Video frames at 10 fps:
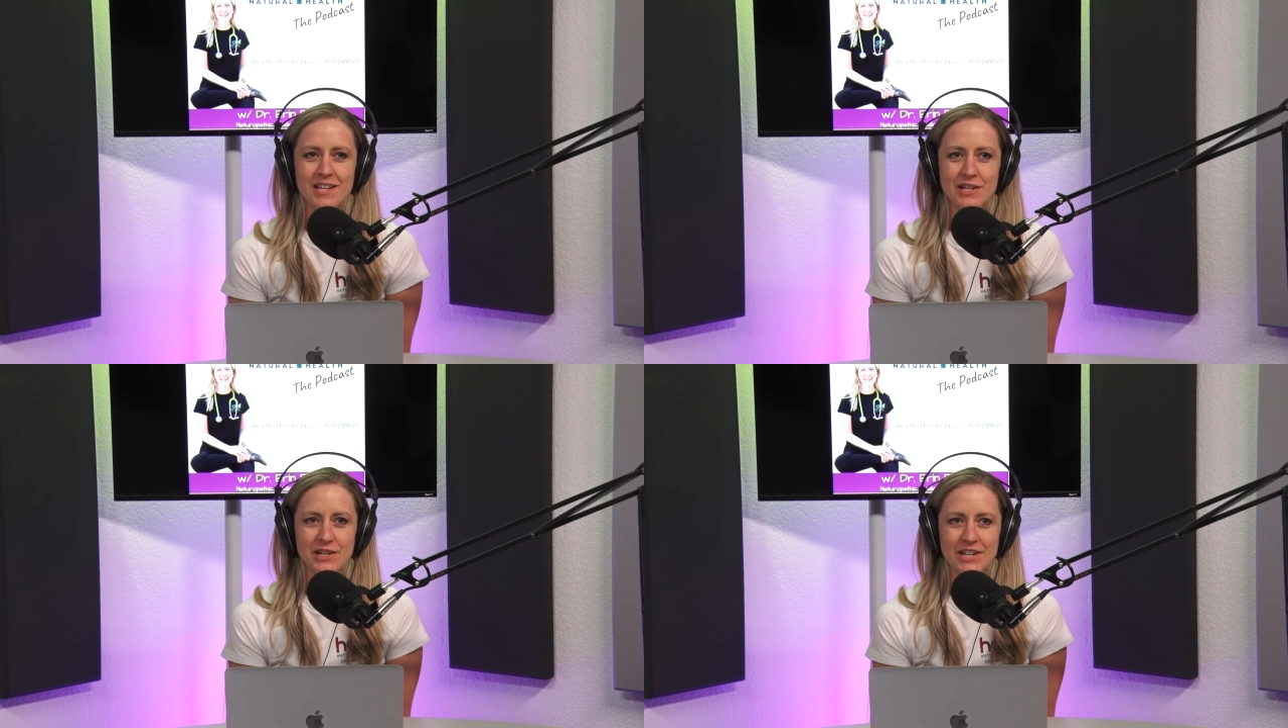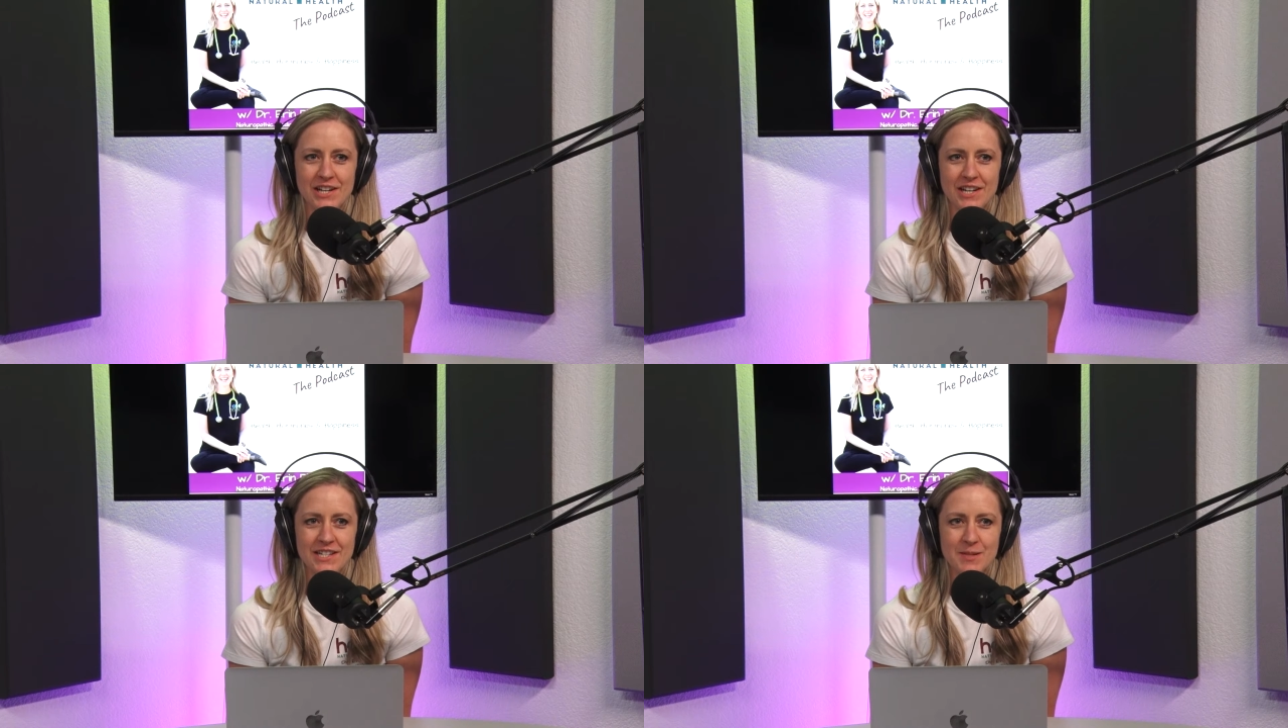
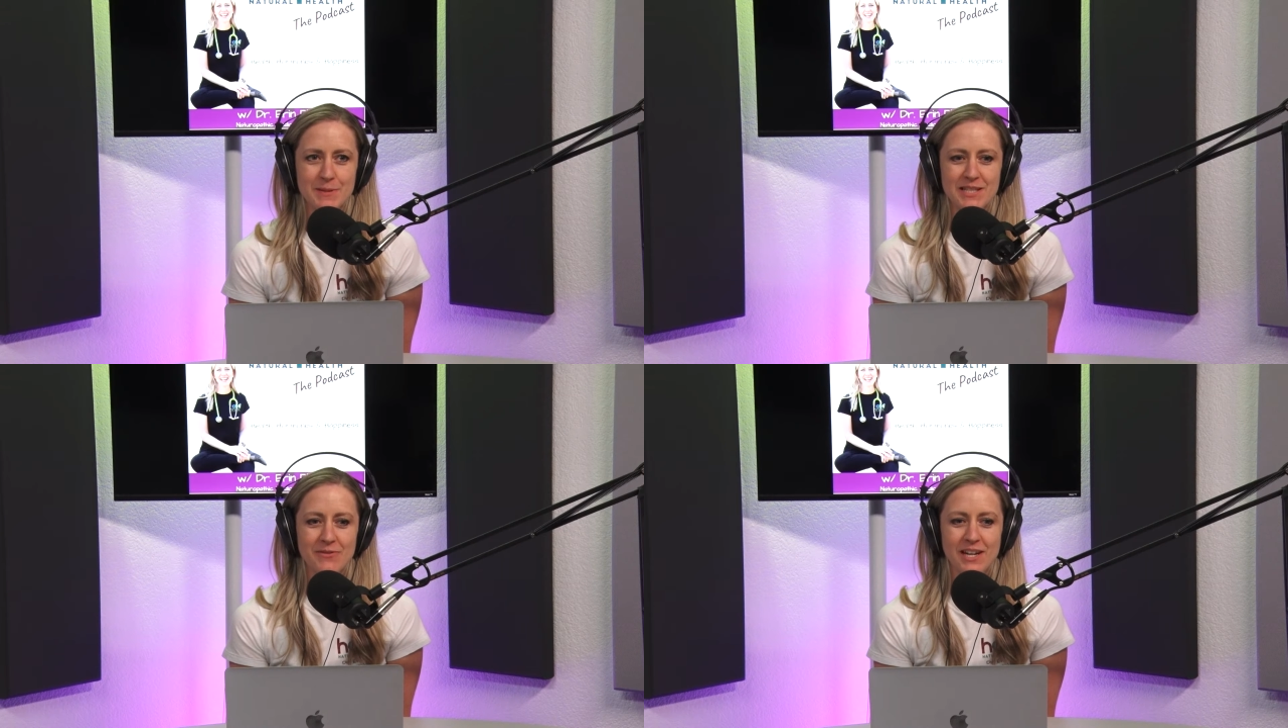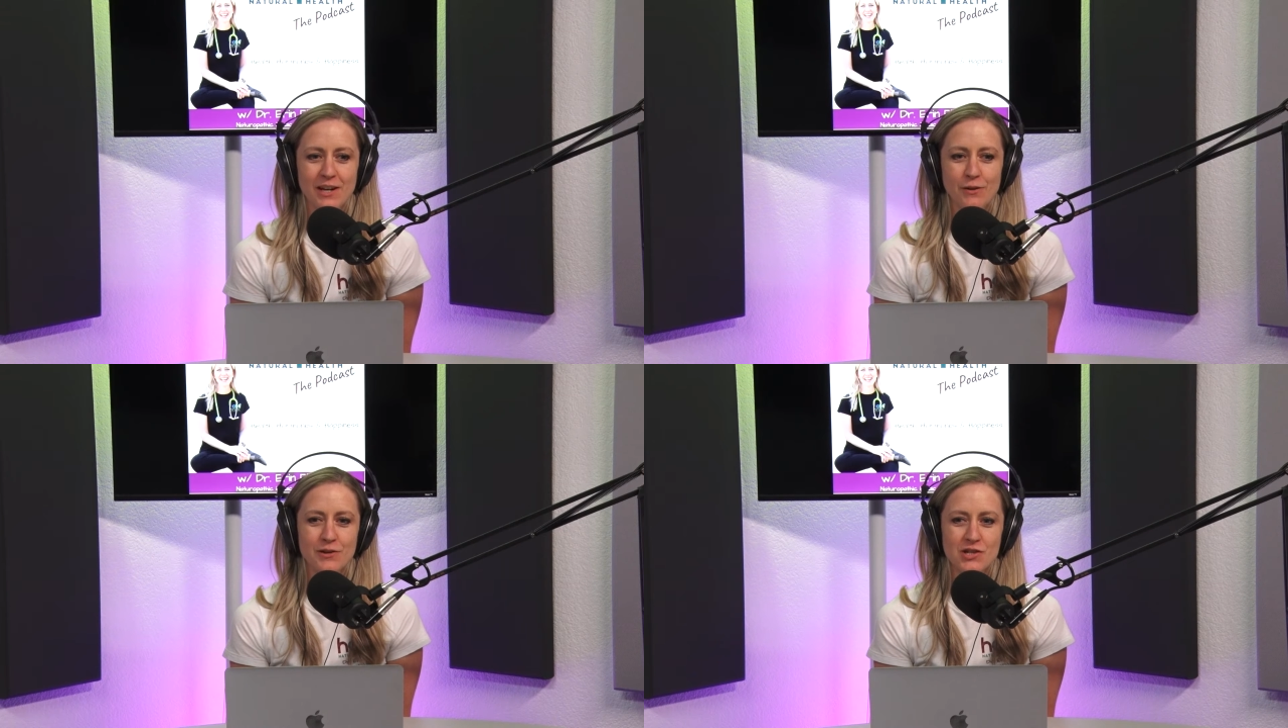your specific
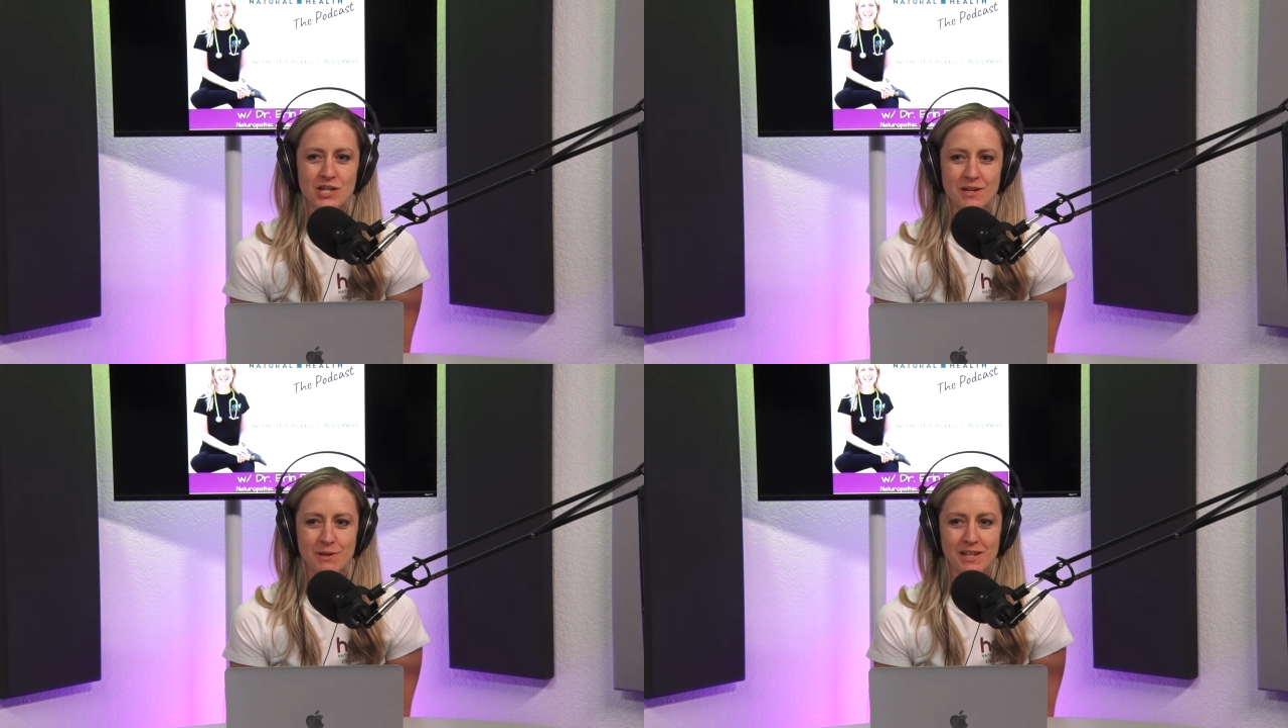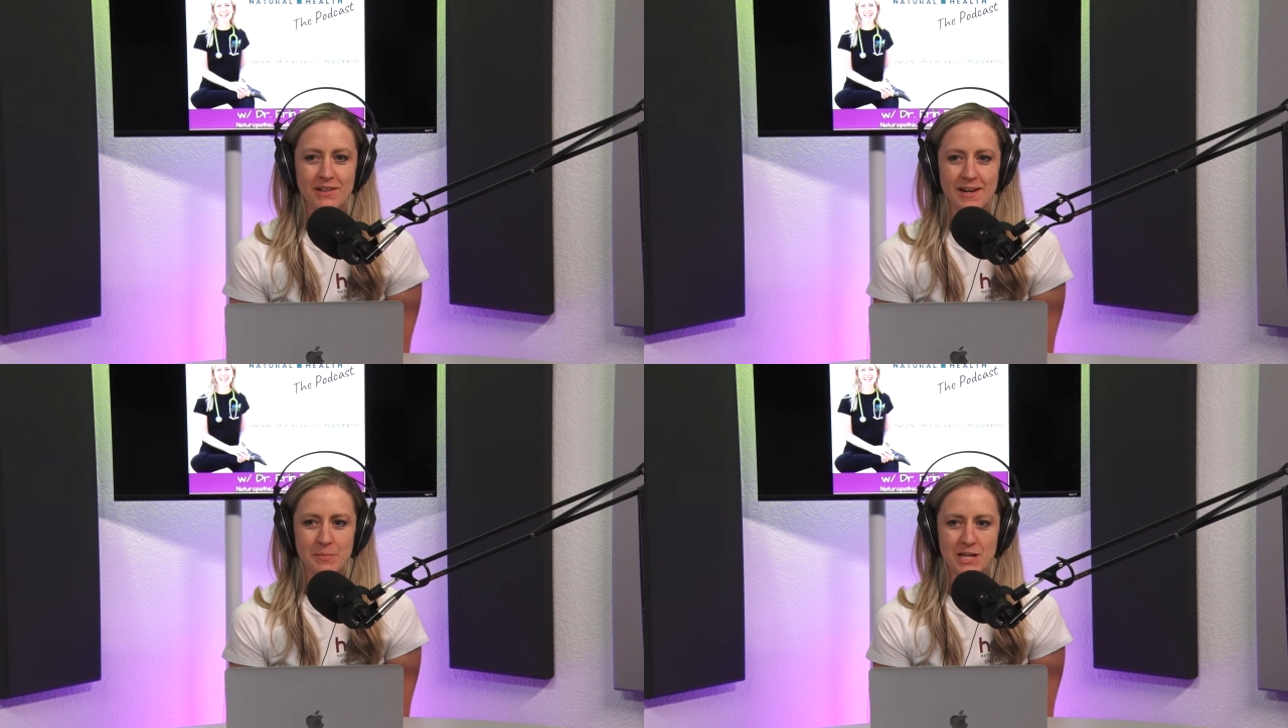health journey with a
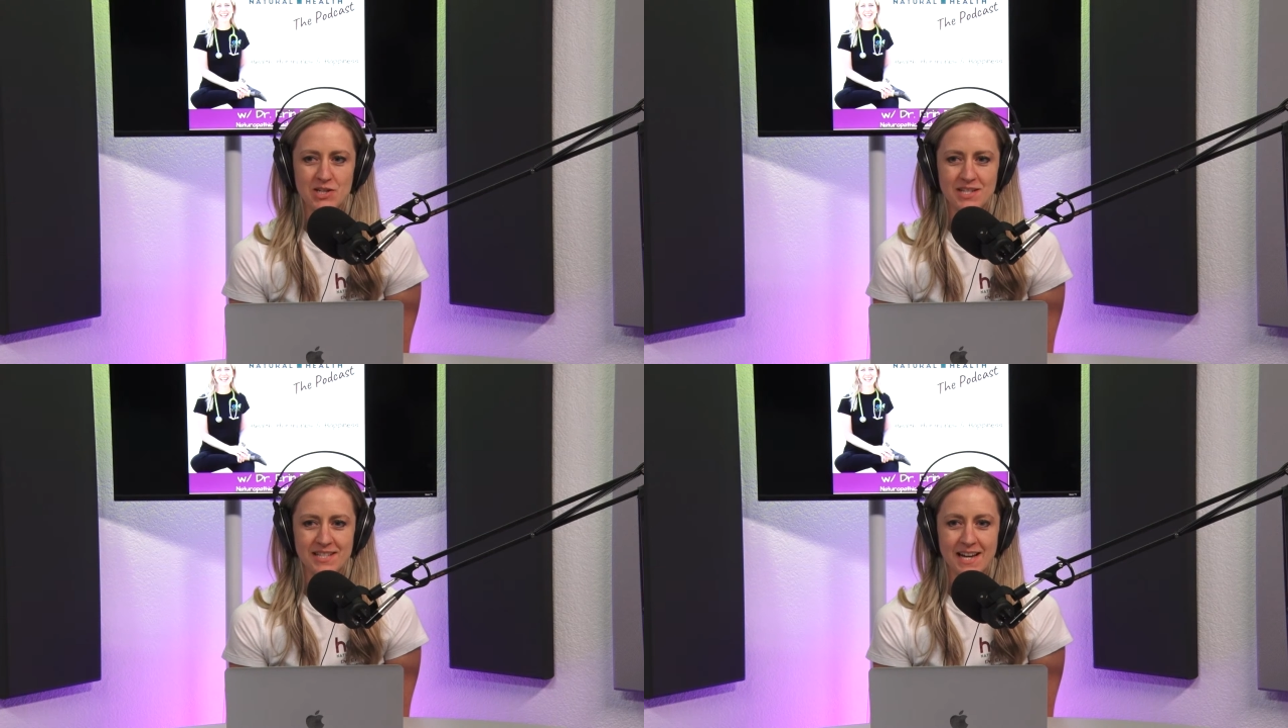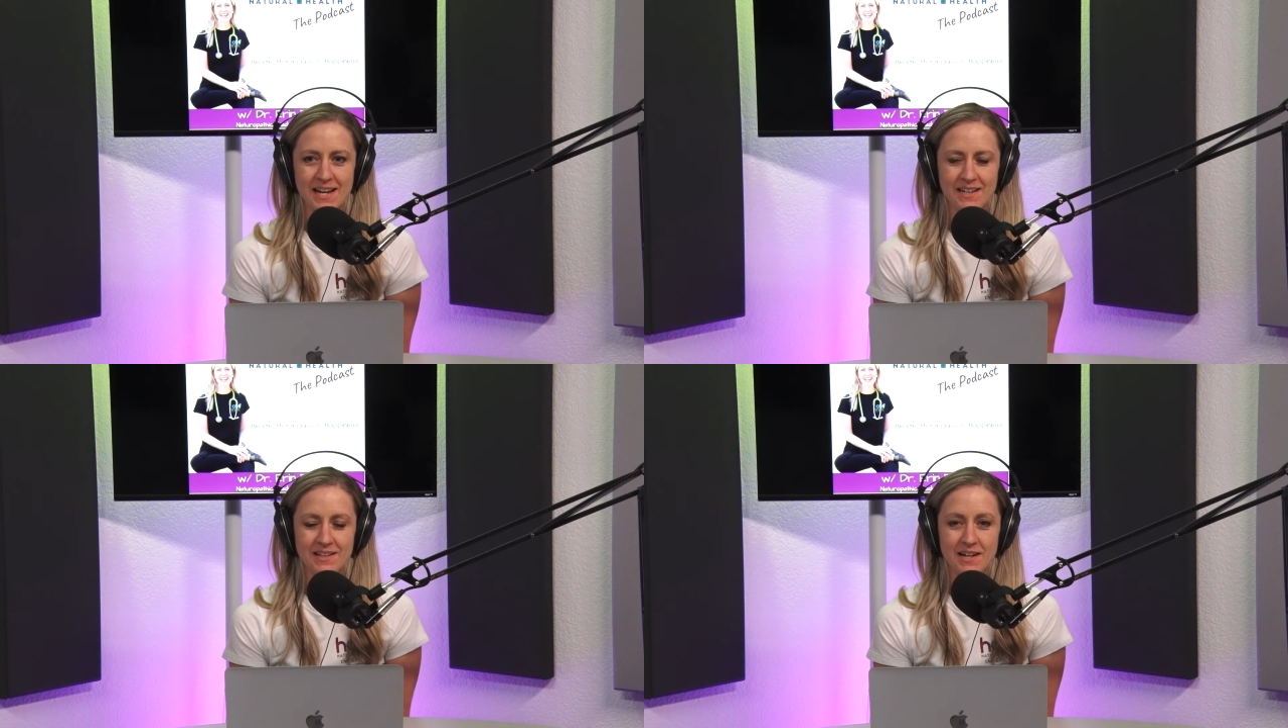lot of patients that